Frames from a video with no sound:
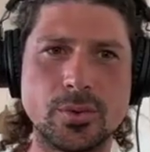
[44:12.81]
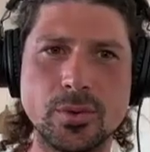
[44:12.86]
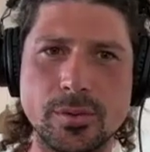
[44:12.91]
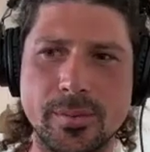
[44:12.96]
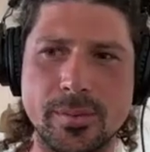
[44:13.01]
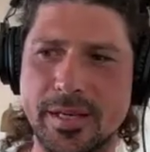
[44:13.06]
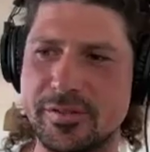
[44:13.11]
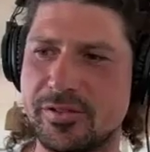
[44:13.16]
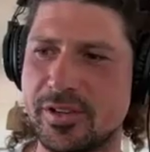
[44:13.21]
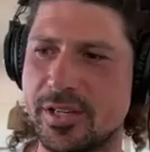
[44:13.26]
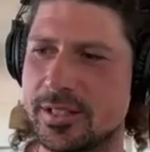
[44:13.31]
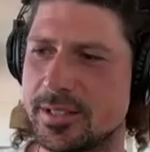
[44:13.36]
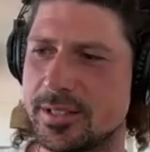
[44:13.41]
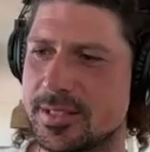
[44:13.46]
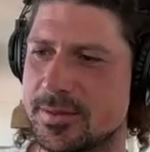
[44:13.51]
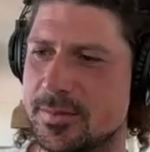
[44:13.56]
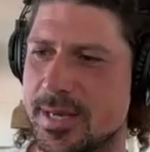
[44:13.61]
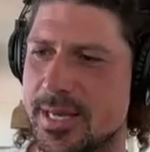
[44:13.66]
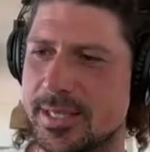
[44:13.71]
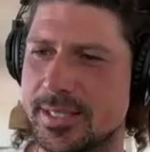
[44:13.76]
My father is
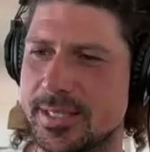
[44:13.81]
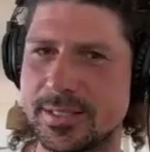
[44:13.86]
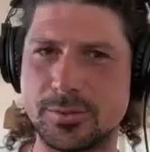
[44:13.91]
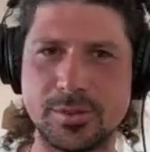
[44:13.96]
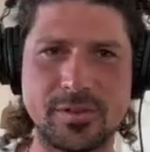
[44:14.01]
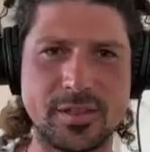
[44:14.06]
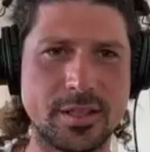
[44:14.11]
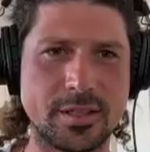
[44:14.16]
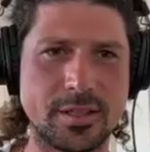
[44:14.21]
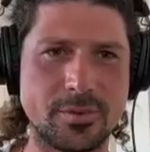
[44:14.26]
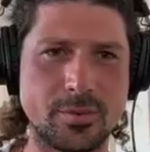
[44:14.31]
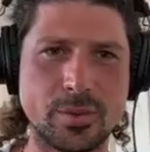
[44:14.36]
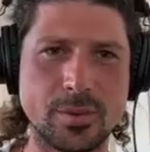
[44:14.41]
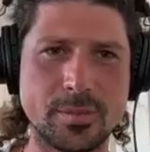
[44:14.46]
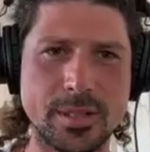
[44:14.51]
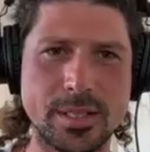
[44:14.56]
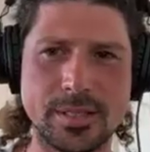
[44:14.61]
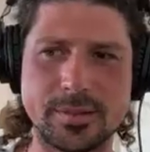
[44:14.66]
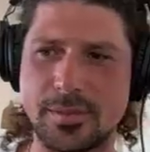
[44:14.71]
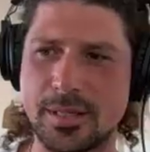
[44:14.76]
married with another
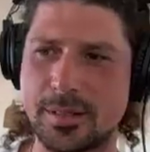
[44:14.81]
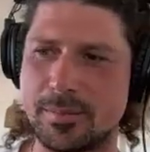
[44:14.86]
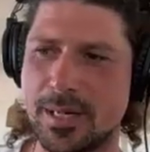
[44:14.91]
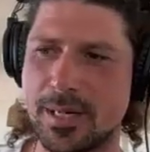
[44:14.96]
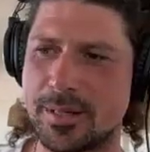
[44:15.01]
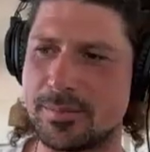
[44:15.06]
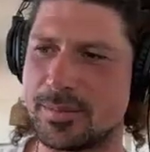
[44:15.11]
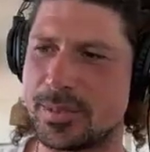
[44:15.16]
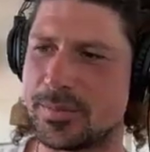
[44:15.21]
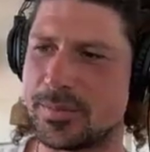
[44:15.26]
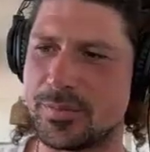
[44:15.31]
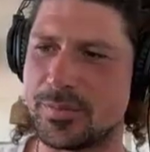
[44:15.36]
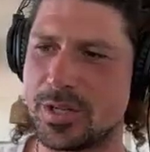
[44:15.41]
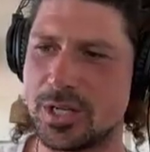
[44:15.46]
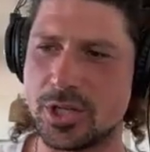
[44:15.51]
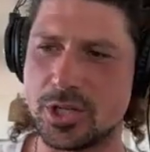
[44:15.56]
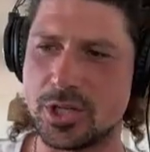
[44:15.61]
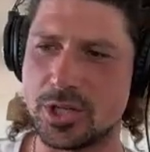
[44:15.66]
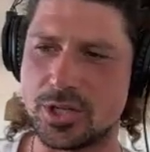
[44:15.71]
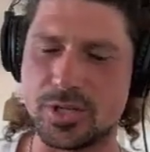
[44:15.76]
woman. My mom,
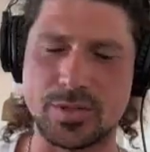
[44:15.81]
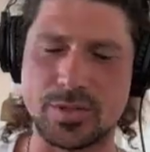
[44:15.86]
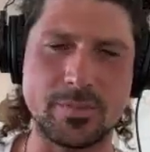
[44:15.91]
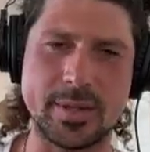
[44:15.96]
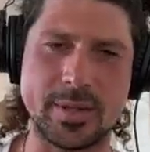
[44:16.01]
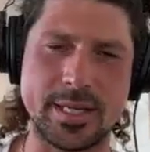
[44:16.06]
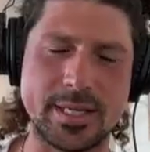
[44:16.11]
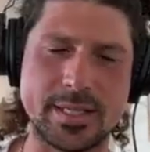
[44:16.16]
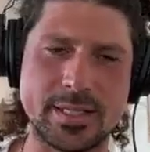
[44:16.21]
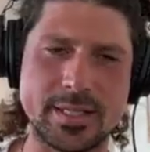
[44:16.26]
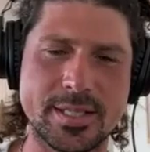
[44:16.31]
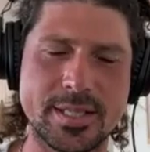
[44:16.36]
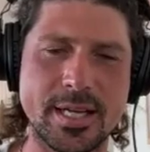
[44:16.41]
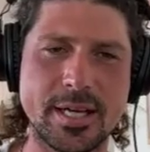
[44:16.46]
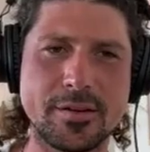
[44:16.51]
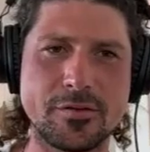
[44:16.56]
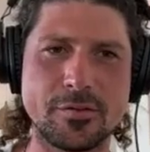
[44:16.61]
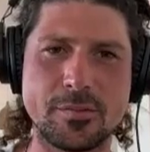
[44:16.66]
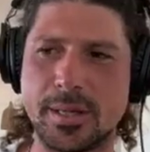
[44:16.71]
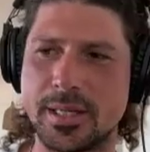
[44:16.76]
she's by
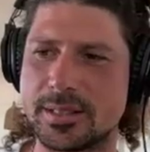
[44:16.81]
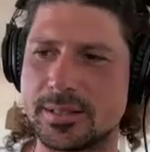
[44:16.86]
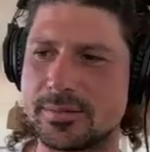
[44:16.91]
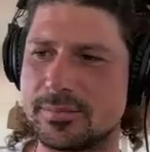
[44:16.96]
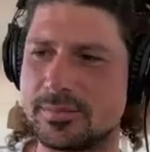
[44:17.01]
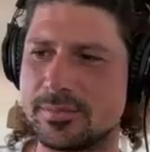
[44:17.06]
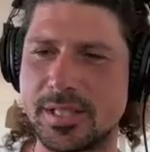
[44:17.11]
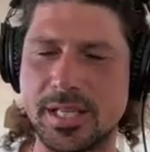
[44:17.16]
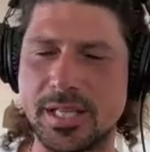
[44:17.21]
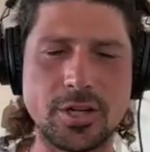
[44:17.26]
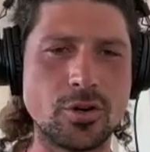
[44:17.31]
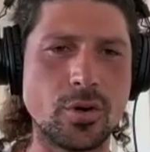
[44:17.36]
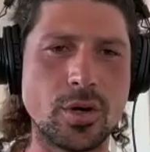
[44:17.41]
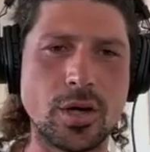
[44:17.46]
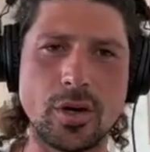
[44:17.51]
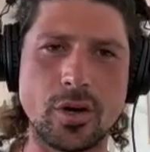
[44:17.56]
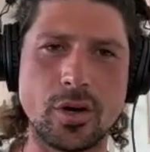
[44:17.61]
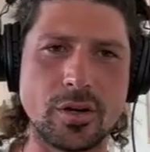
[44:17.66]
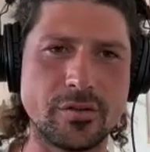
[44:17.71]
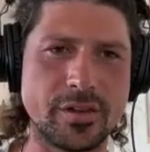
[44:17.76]
herself, but they go
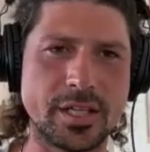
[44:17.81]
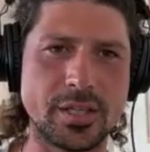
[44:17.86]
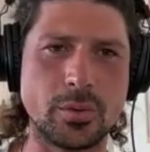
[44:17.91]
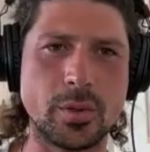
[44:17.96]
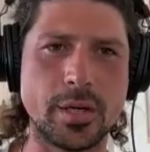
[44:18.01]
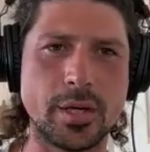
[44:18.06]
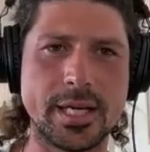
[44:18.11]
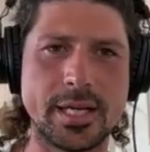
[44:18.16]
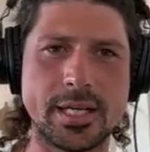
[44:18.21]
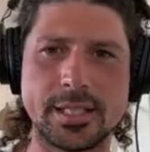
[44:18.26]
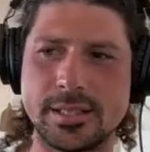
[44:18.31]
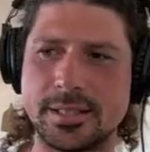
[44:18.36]
along very well.